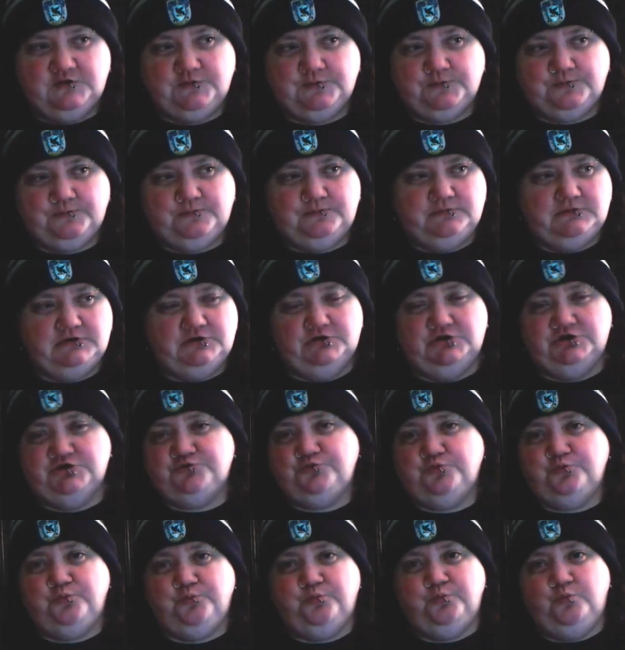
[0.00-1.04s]
it's just
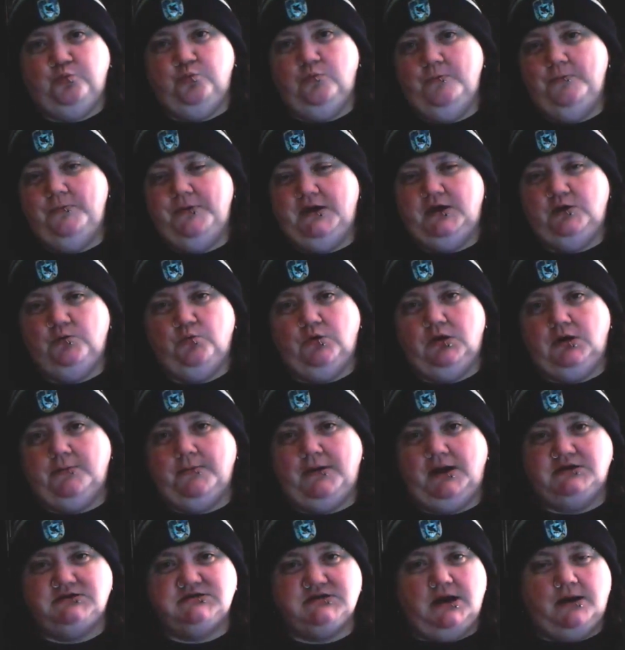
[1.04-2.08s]
been one of
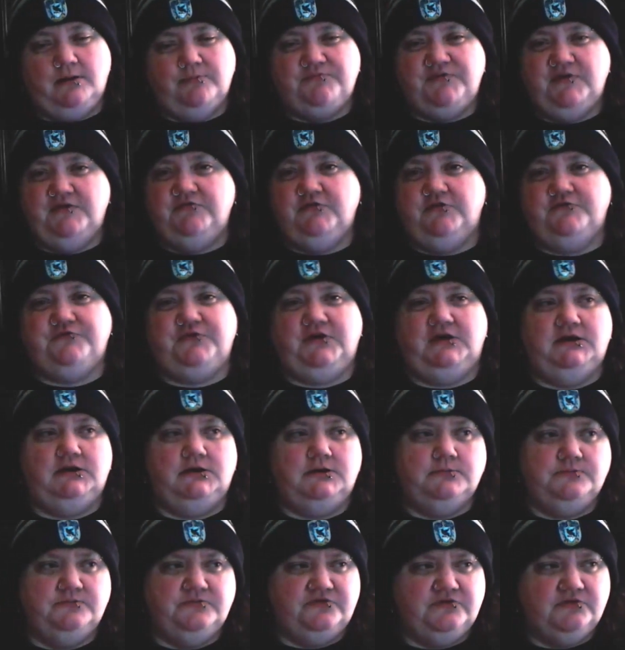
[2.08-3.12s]
my top favorite
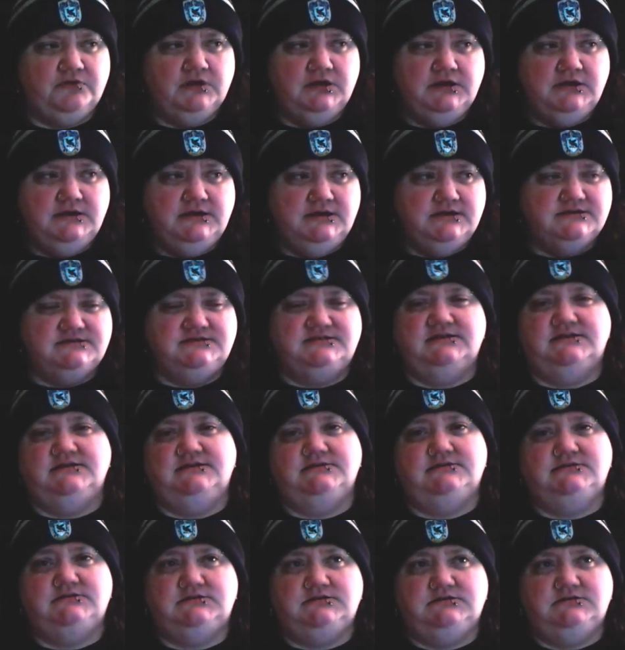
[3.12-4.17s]
fandoms
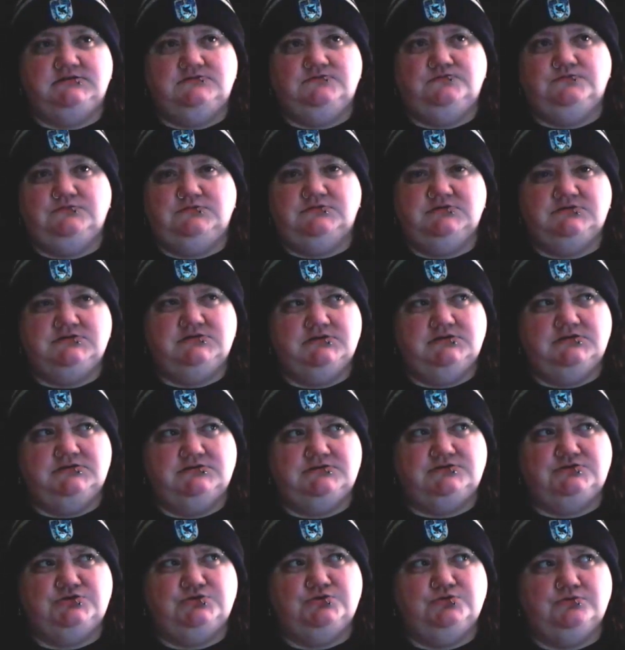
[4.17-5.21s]
since,
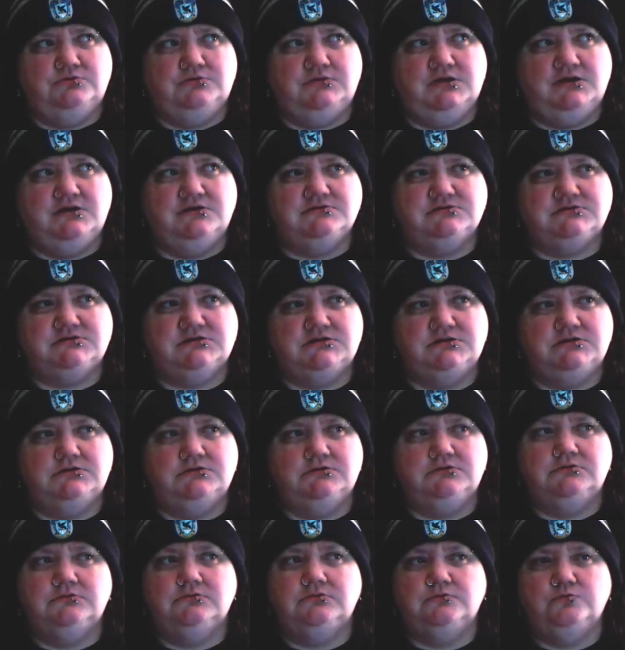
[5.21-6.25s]

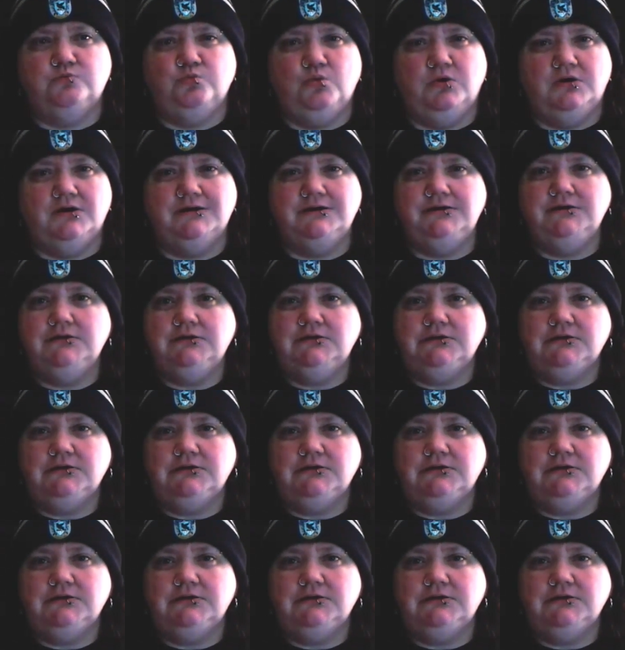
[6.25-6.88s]
2001?